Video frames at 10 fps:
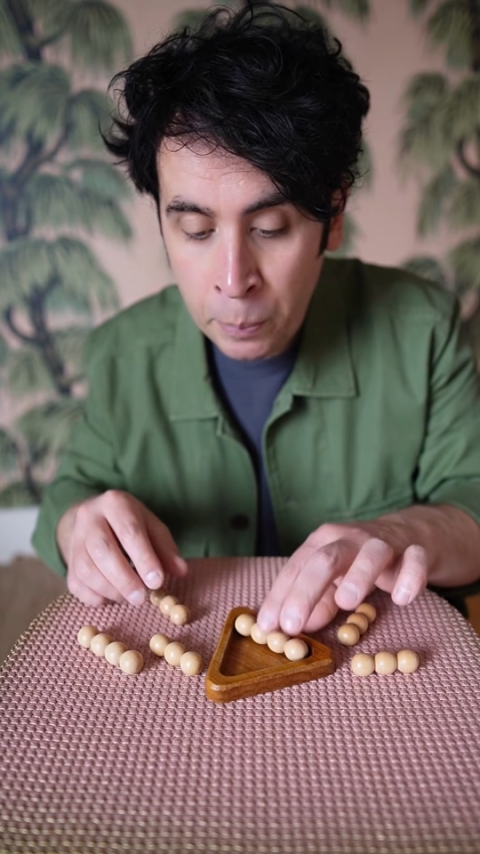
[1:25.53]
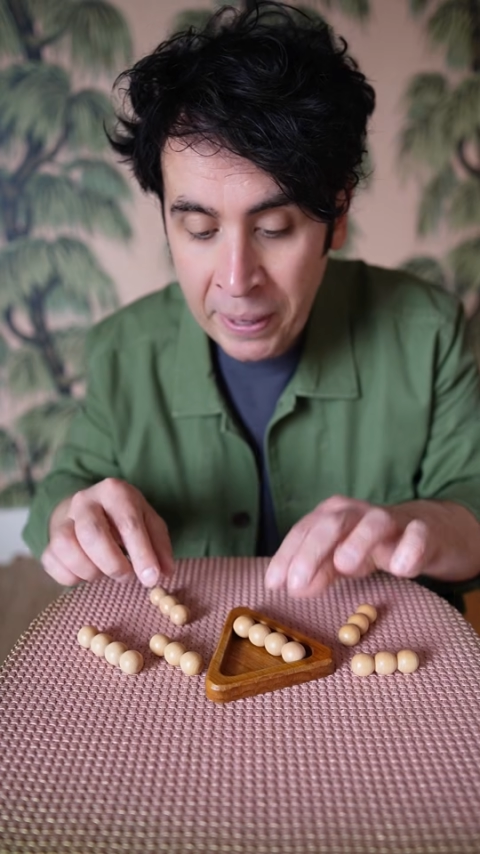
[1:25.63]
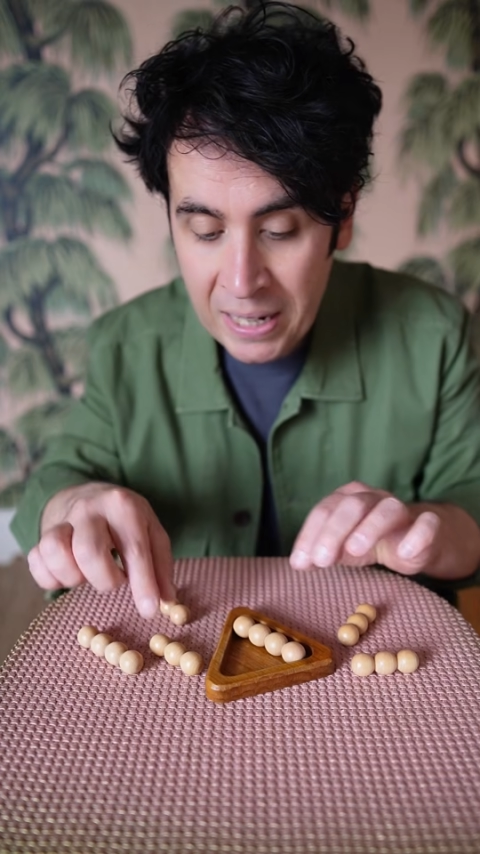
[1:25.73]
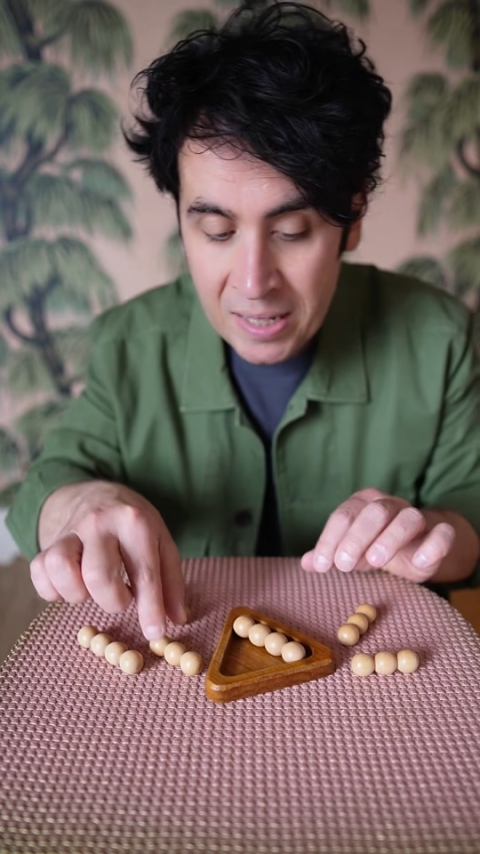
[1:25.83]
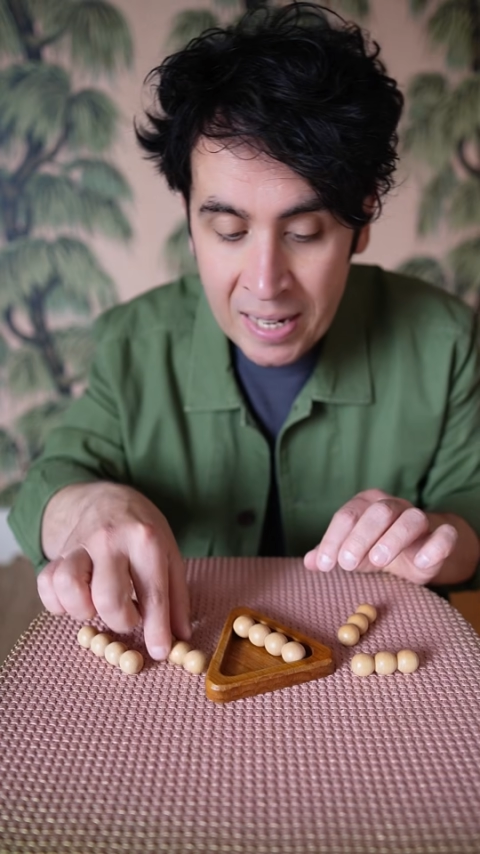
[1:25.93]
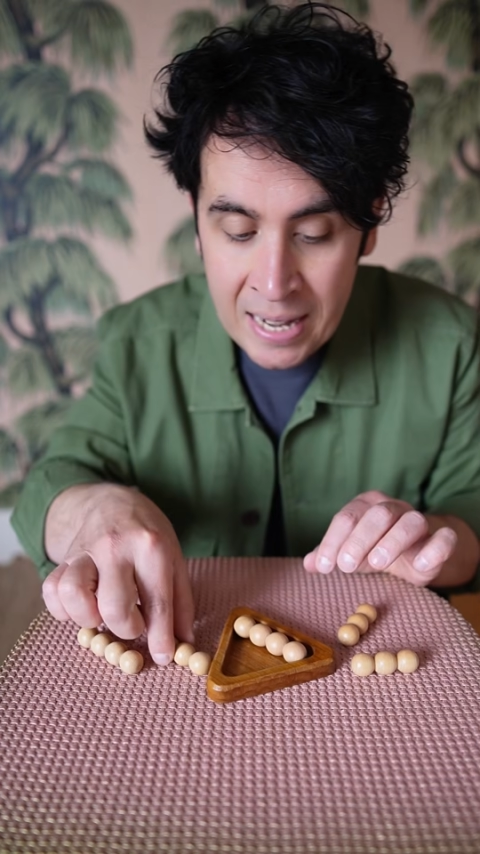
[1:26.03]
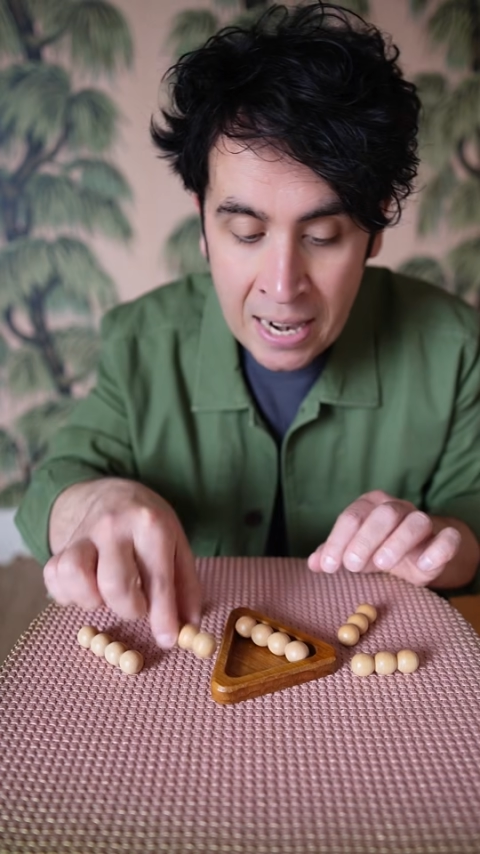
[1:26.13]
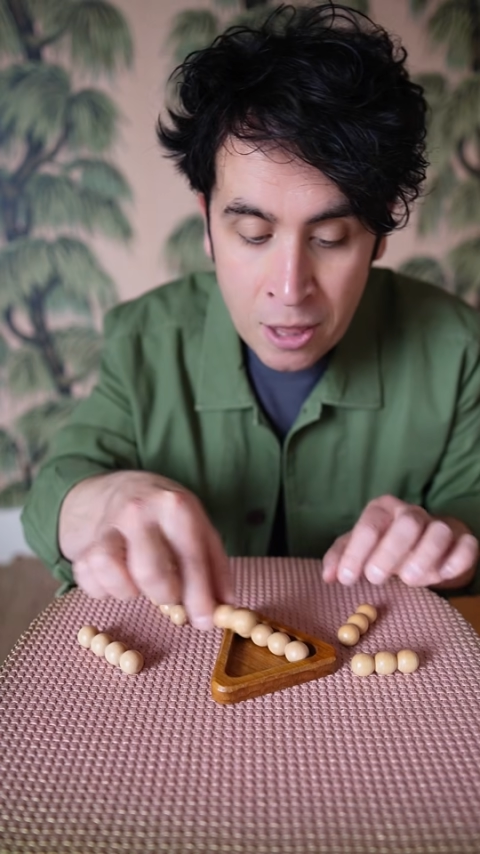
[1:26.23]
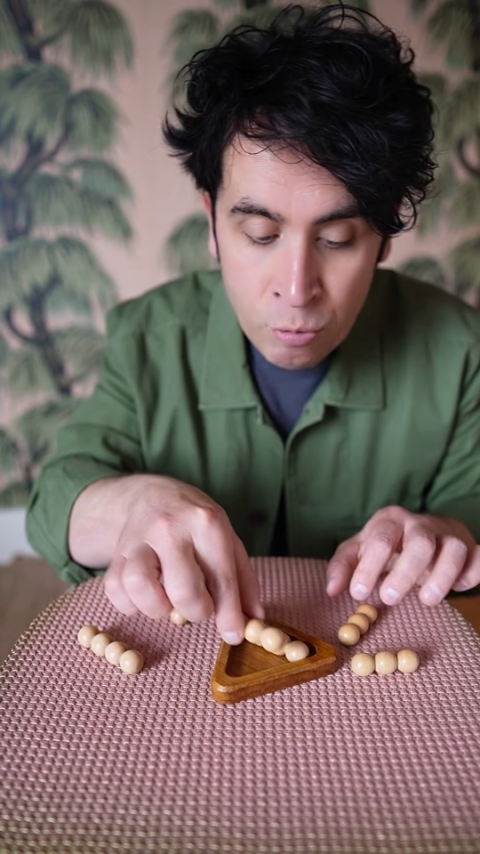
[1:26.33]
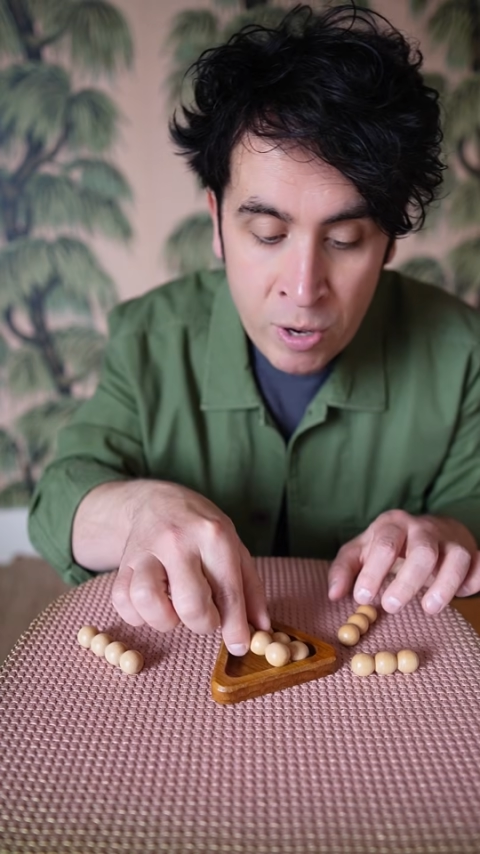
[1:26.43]
piece in
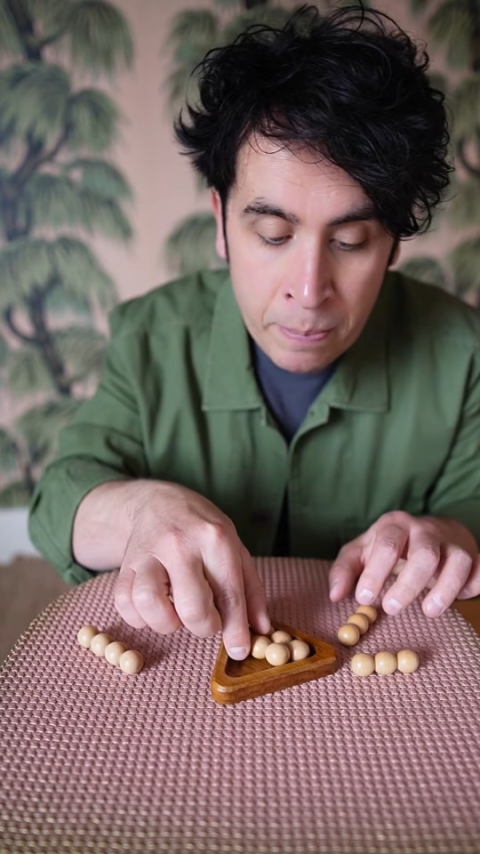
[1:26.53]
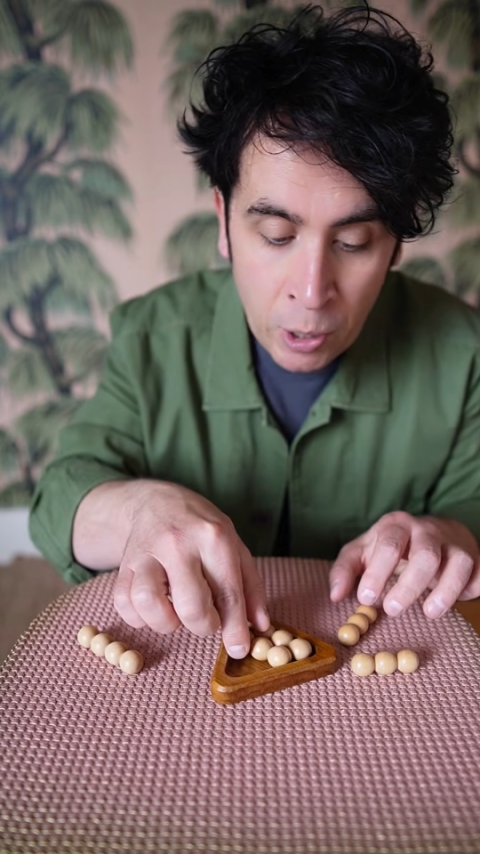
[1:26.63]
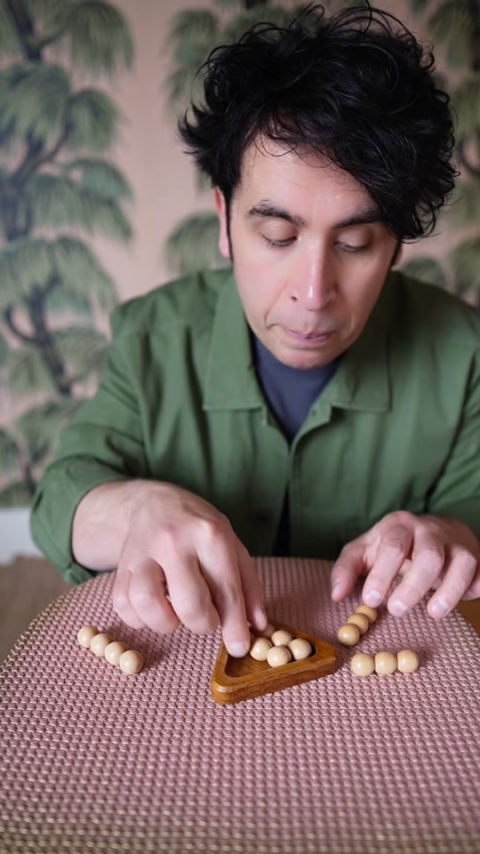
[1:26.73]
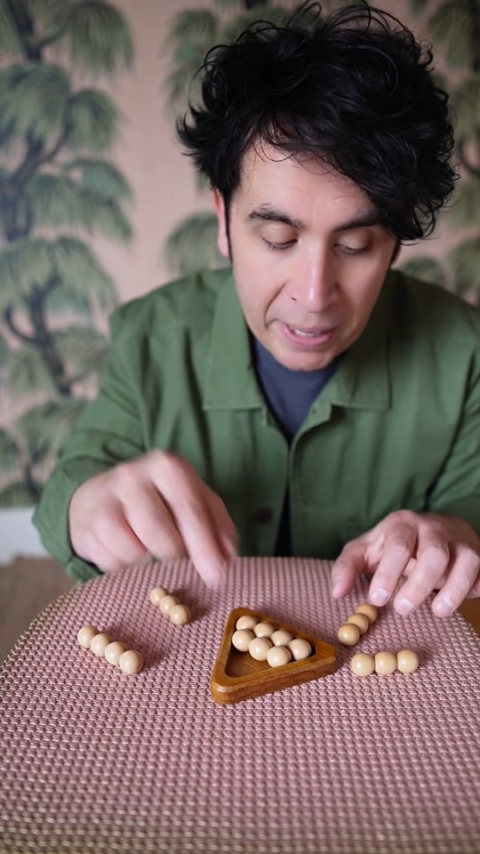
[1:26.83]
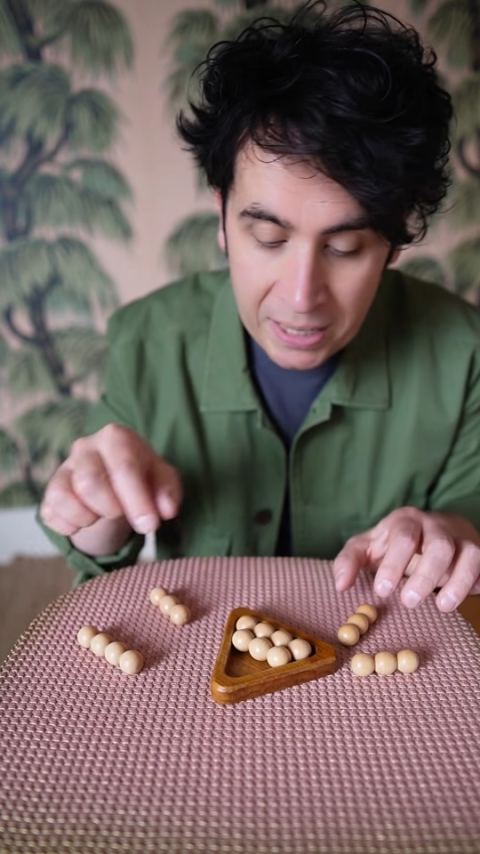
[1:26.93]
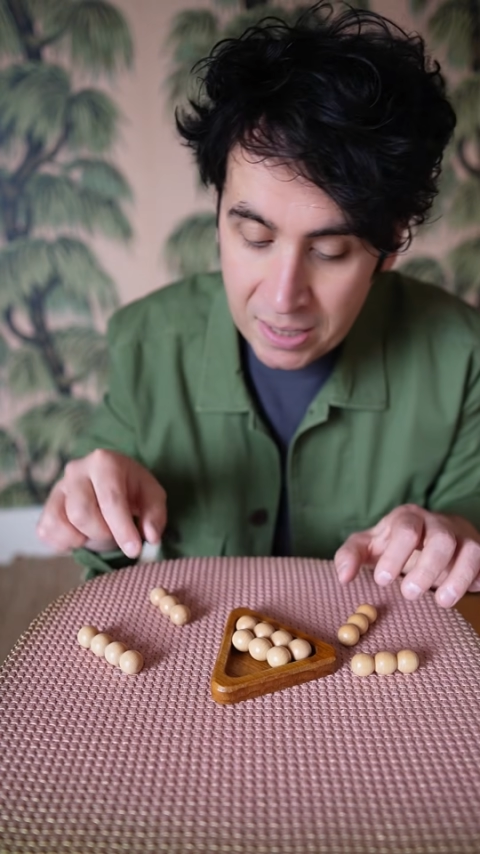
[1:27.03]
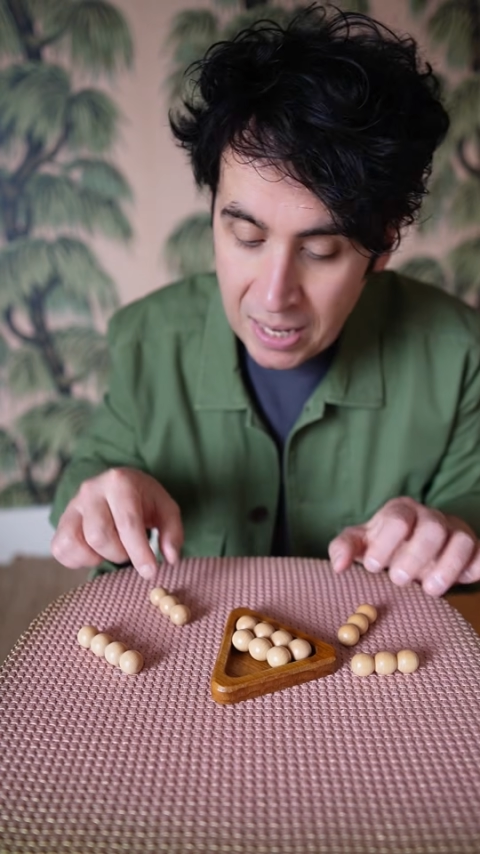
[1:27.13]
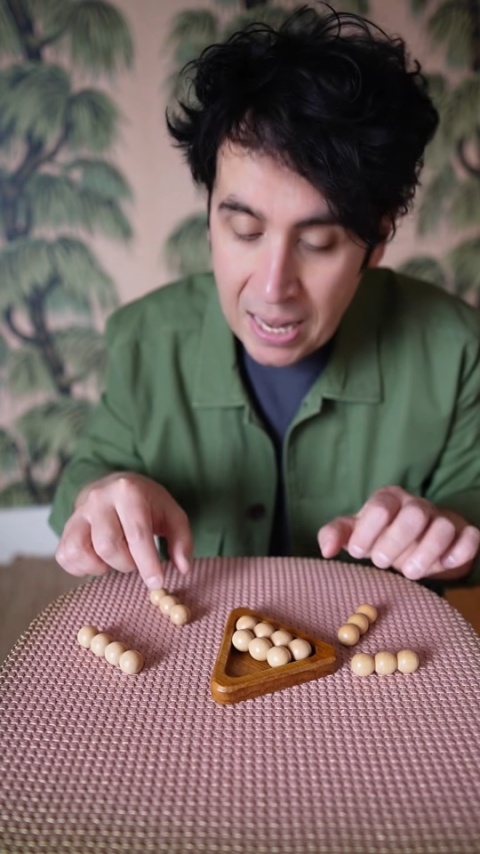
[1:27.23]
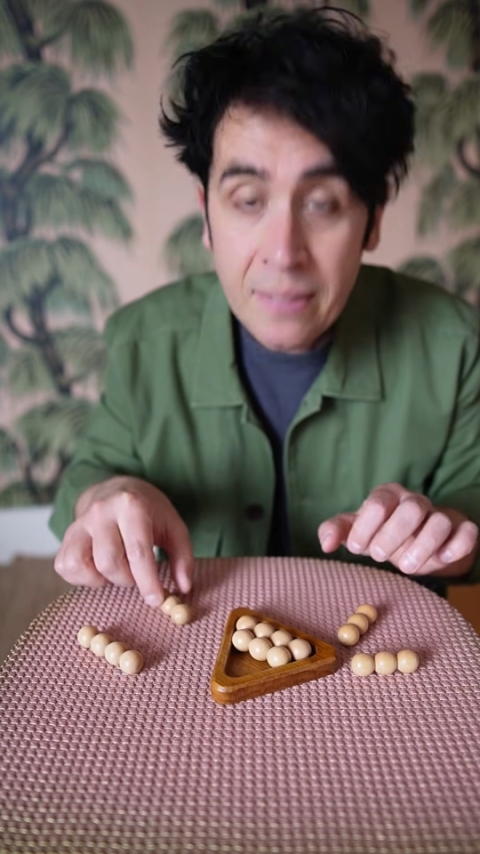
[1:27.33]
and a 3-ball piece.